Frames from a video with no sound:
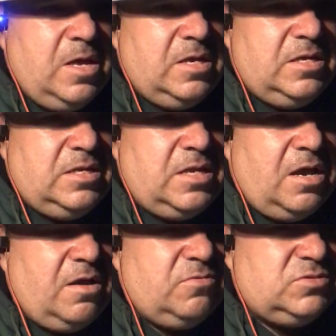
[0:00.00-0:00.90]
And
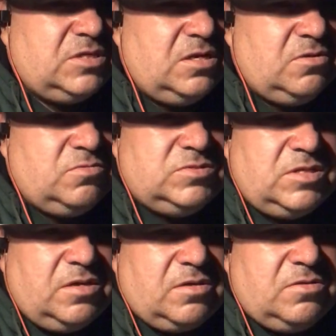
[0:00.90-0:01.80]
it was
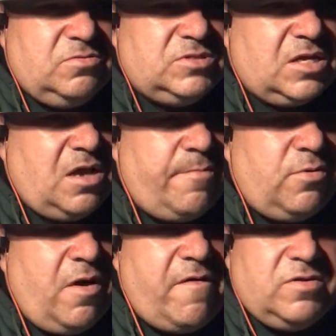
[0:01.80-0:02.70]
a
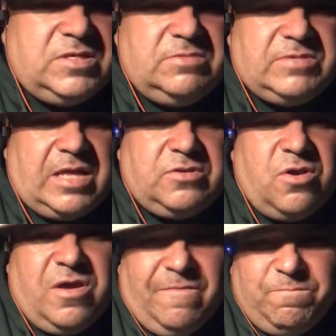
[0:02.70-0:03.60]
couple other teams out there.
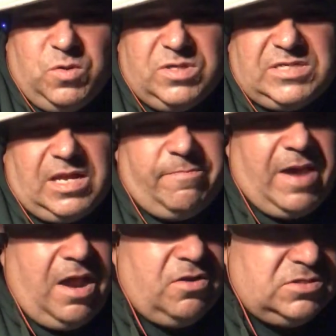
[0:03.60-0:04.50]
You can say the
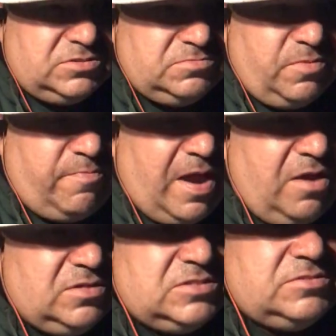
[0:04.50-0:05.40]
Bears. The
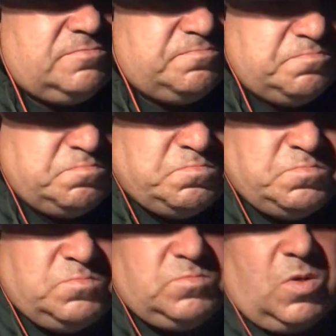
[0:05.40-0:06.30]
Bears
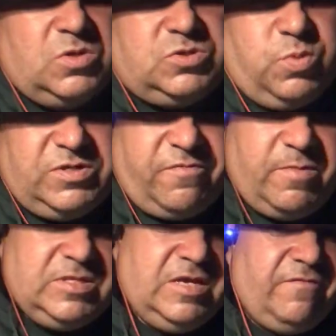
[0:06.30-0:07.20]
switched from
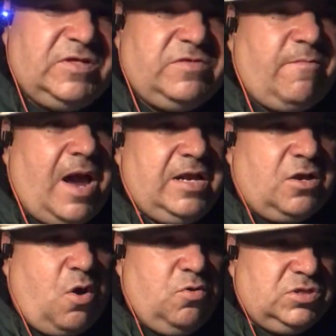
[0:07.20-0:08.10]
a
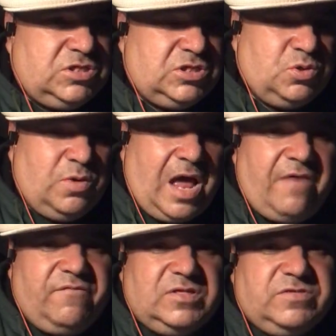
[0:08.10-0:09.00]
defensive-minded coach to an
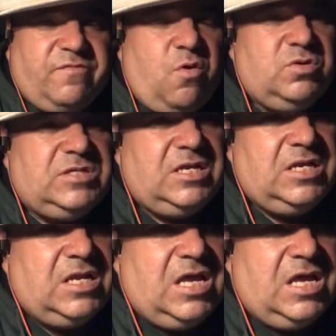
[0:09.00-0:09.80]
offensive coach, and